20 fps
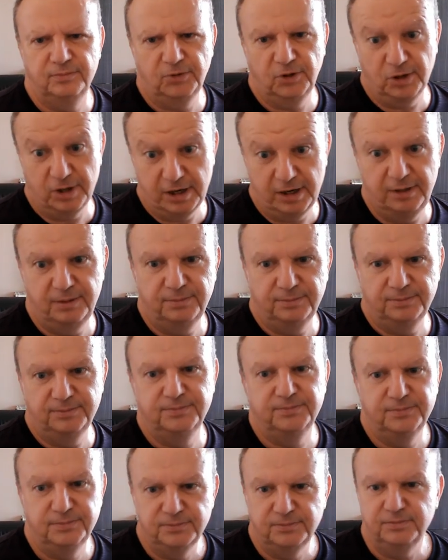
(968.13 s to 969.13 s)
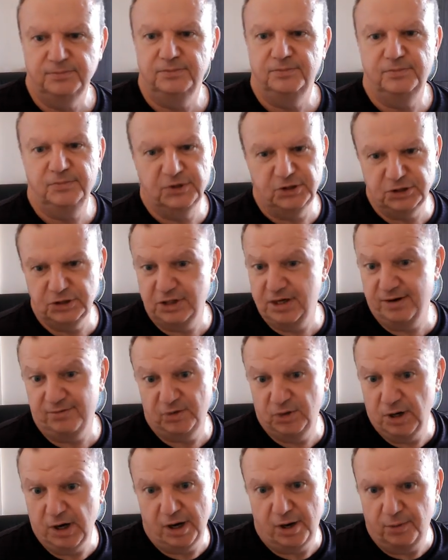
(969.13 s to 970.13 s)
all right? Because you
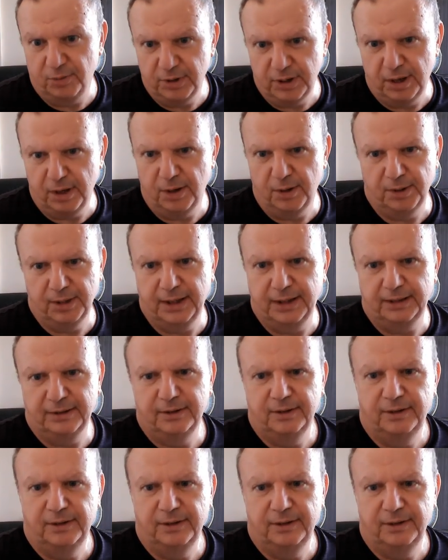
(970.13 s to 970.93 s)
never know, you know, like,